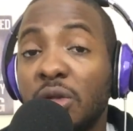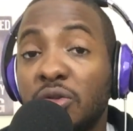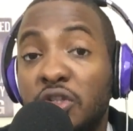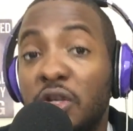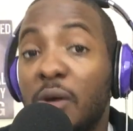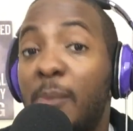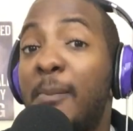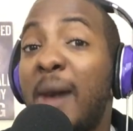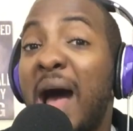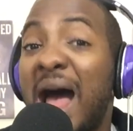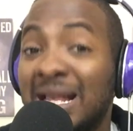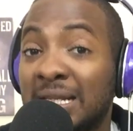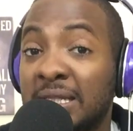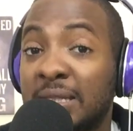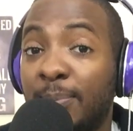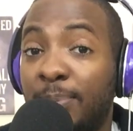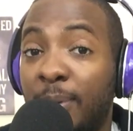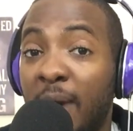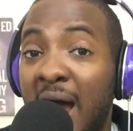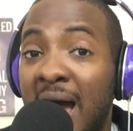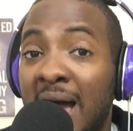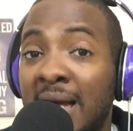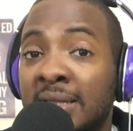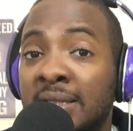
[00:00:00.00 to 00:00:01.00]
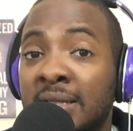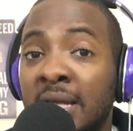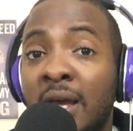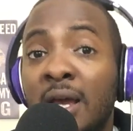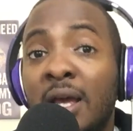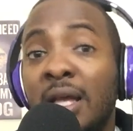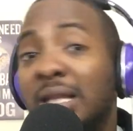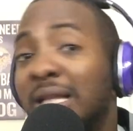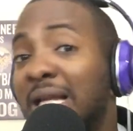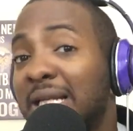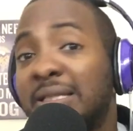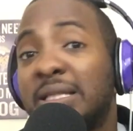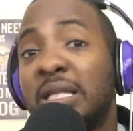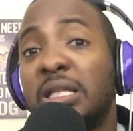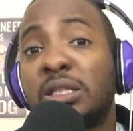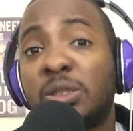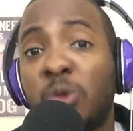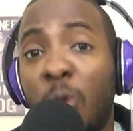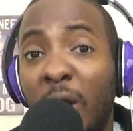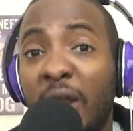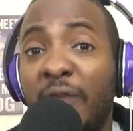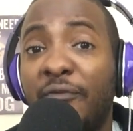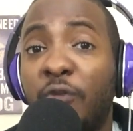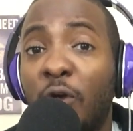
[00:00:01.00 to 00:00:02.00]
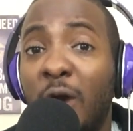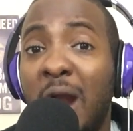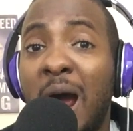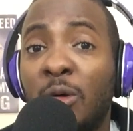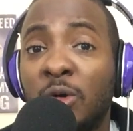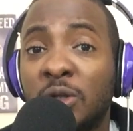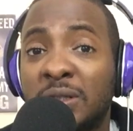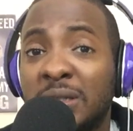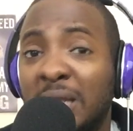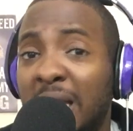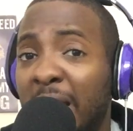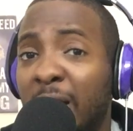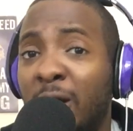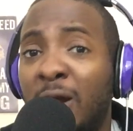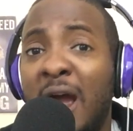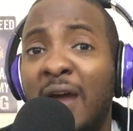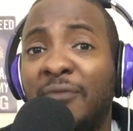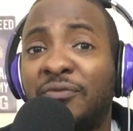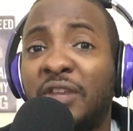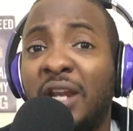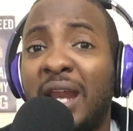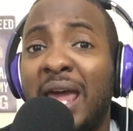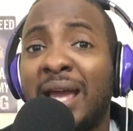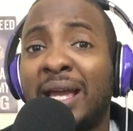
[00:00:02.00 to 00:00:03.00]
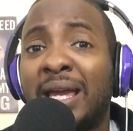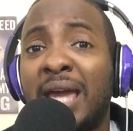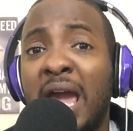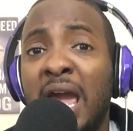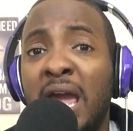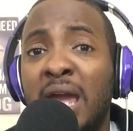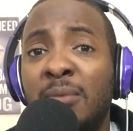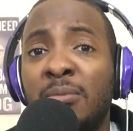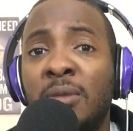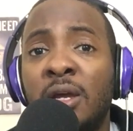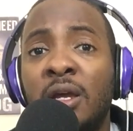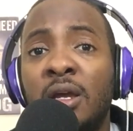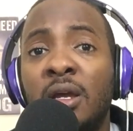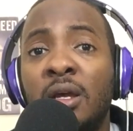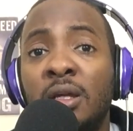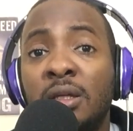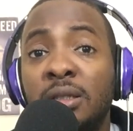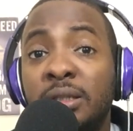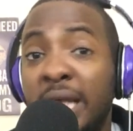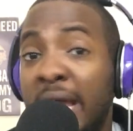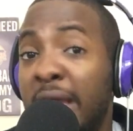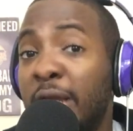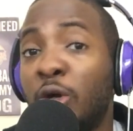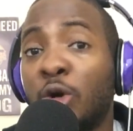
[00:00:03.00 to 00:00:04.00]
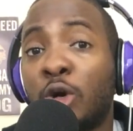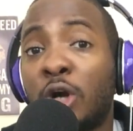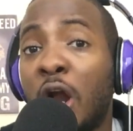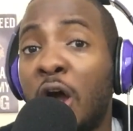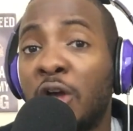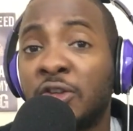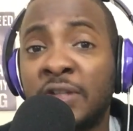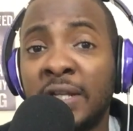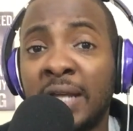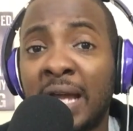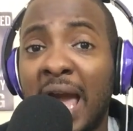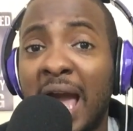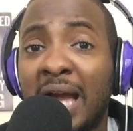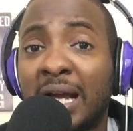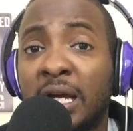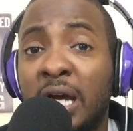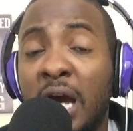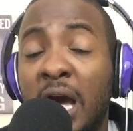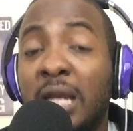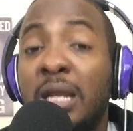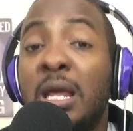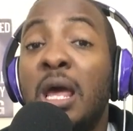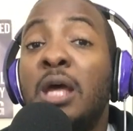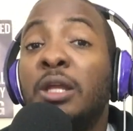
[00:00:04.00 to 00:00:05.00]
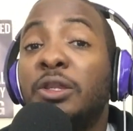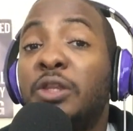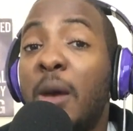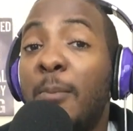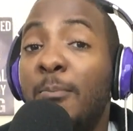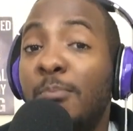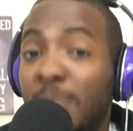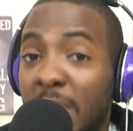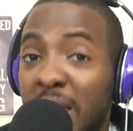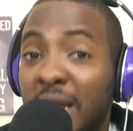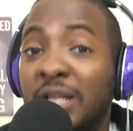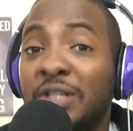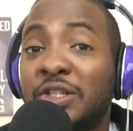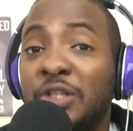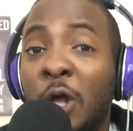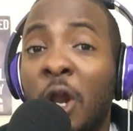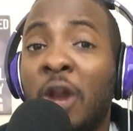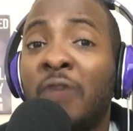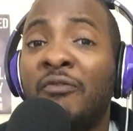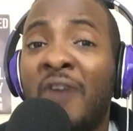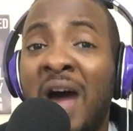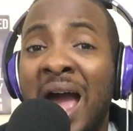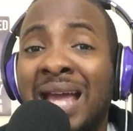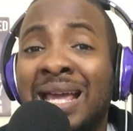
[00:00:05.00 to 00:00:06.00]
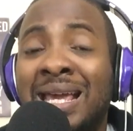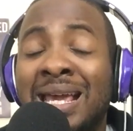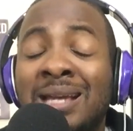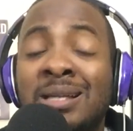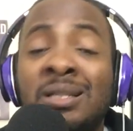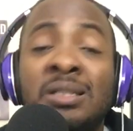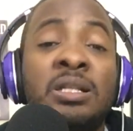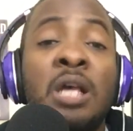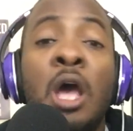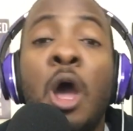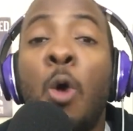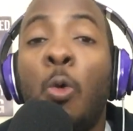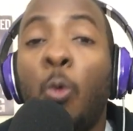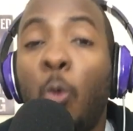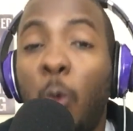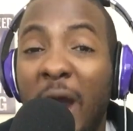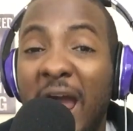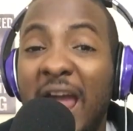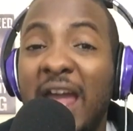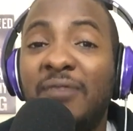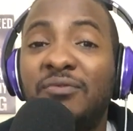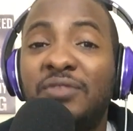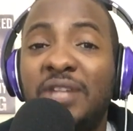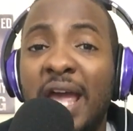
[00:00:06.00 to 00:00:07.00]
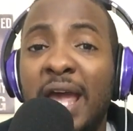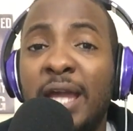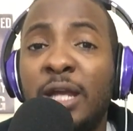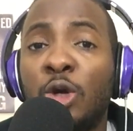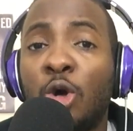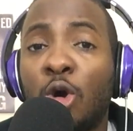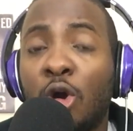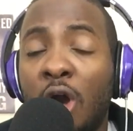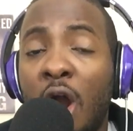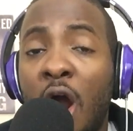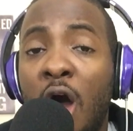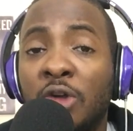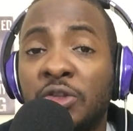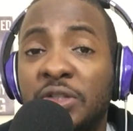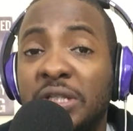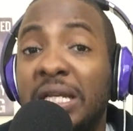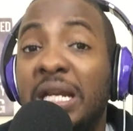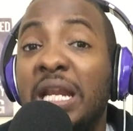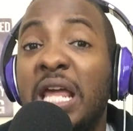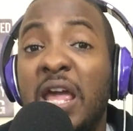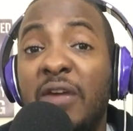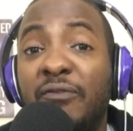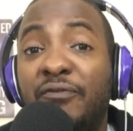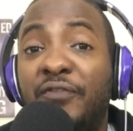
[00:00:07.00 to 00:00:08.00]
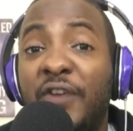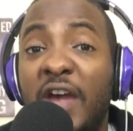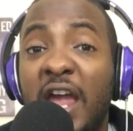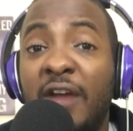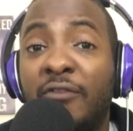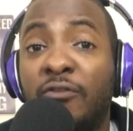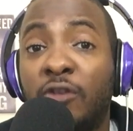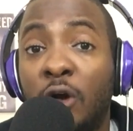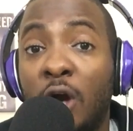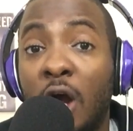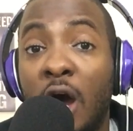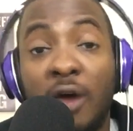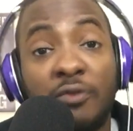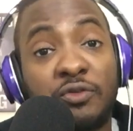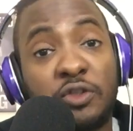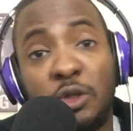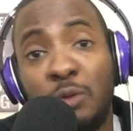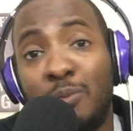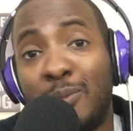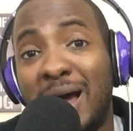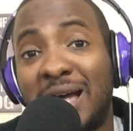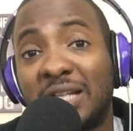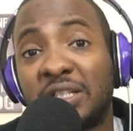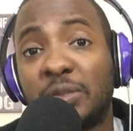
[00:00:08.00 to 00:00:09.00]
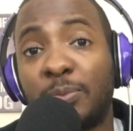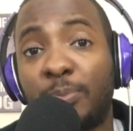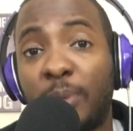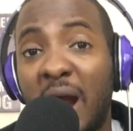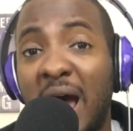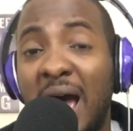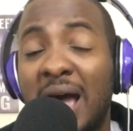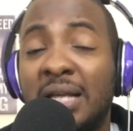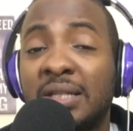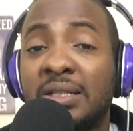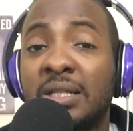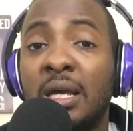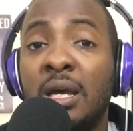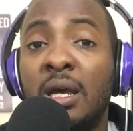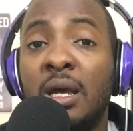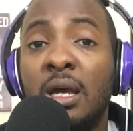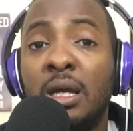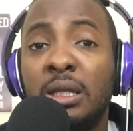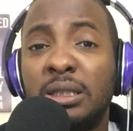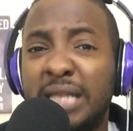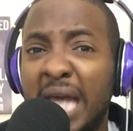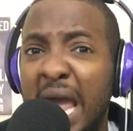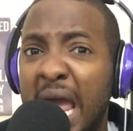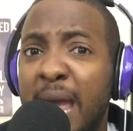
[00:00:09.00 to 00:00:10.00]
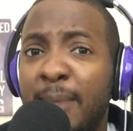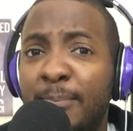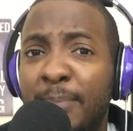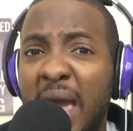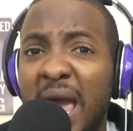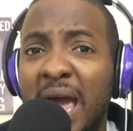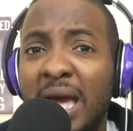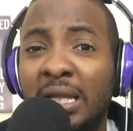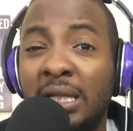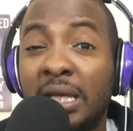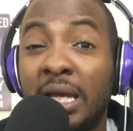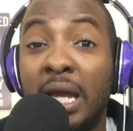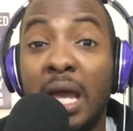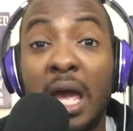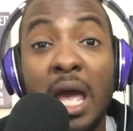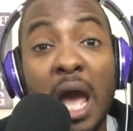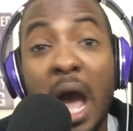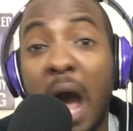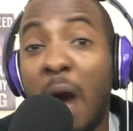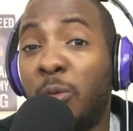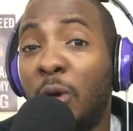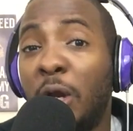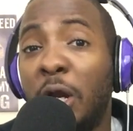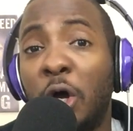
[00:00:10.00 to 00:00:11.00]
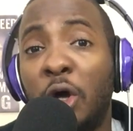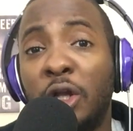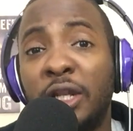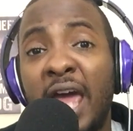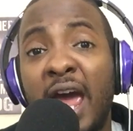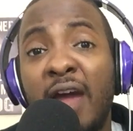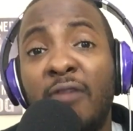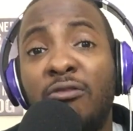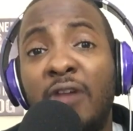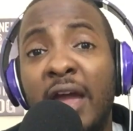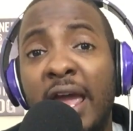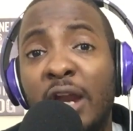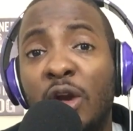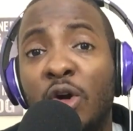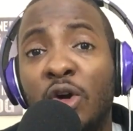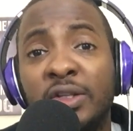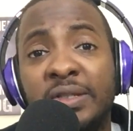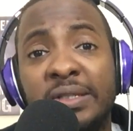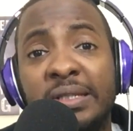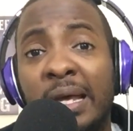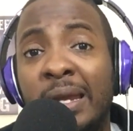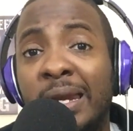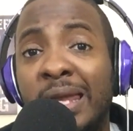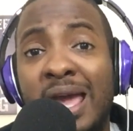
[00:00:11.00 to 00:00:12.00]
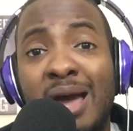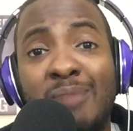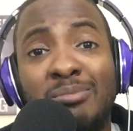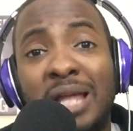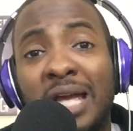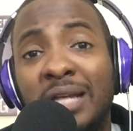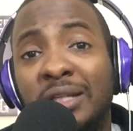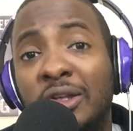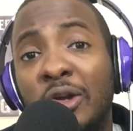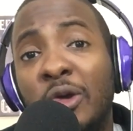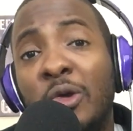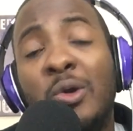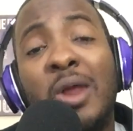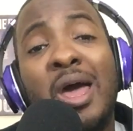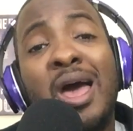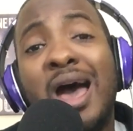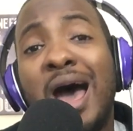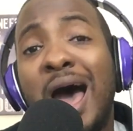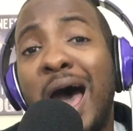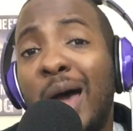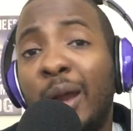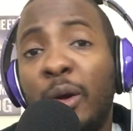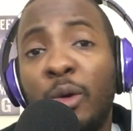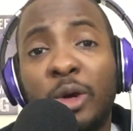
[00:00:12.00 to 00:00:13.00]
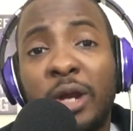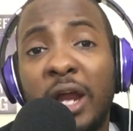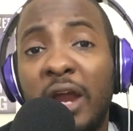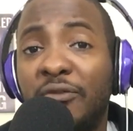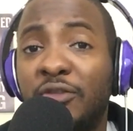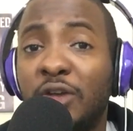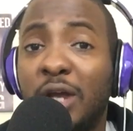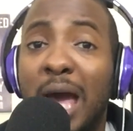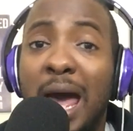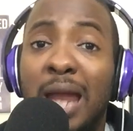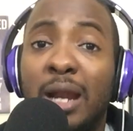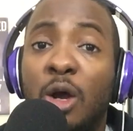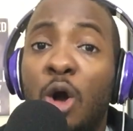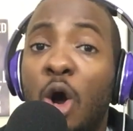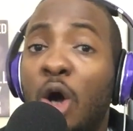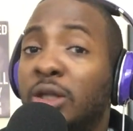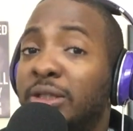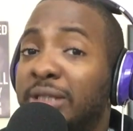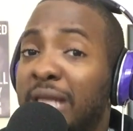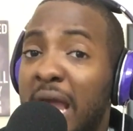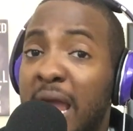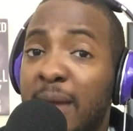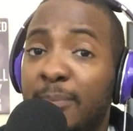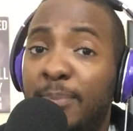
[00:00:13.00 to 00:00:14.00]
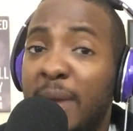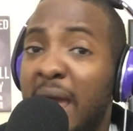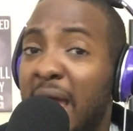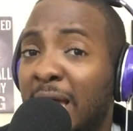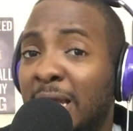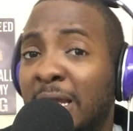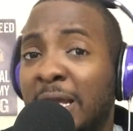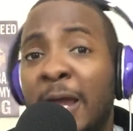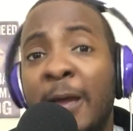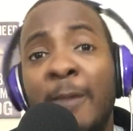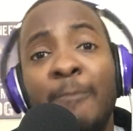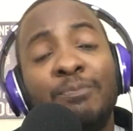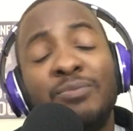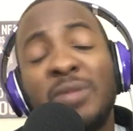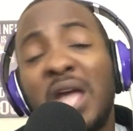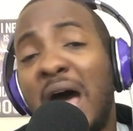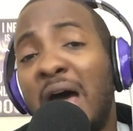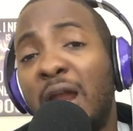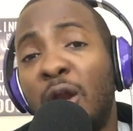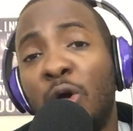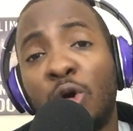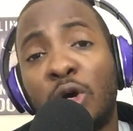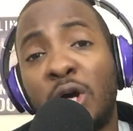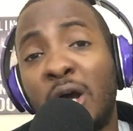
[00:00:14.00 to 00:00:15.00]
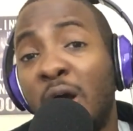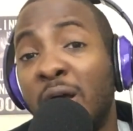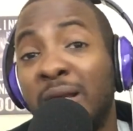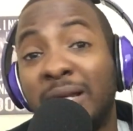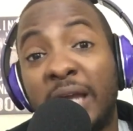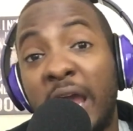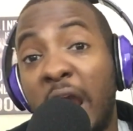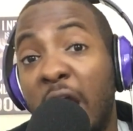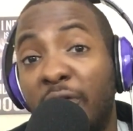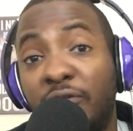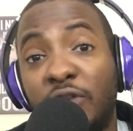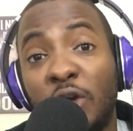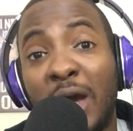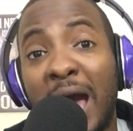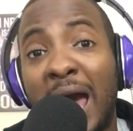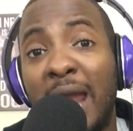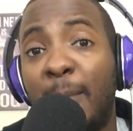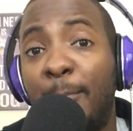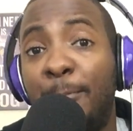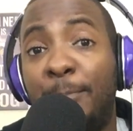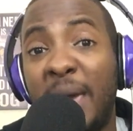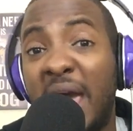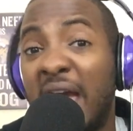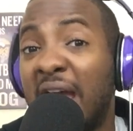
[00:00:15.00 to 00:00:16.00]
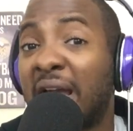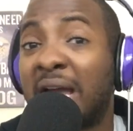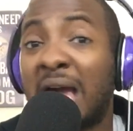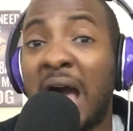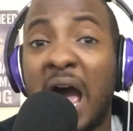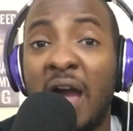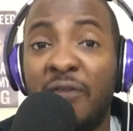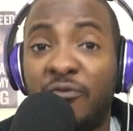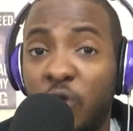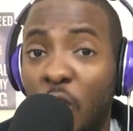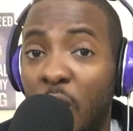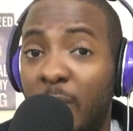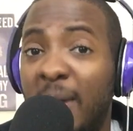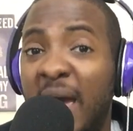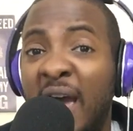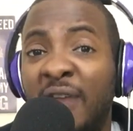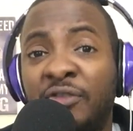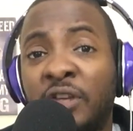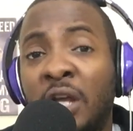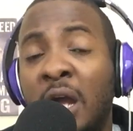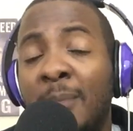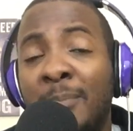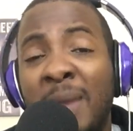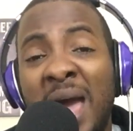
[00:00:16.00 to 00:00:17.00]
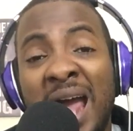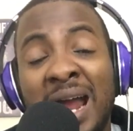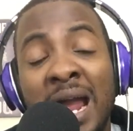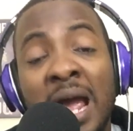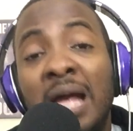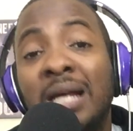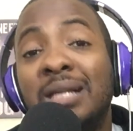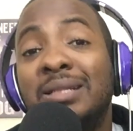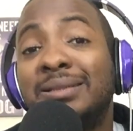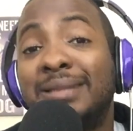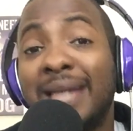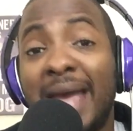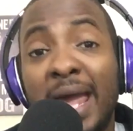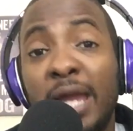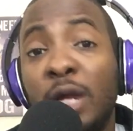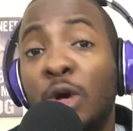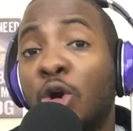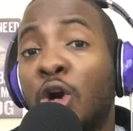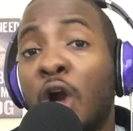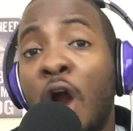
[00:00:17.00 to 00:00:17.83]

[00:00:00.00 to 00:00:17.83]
to my surprise, less than 24 hours later after that game, Daniel Carlson got cut. The Minnesota Vikings waived Daniel Carlson in favor of, to my surprise, Dan Bailey. I went on that rant on Sunday. I'm like, dude, I don't care if you got to call Dan Bailey. I don't care if you got to beg Kai Forbath to come back. Daniel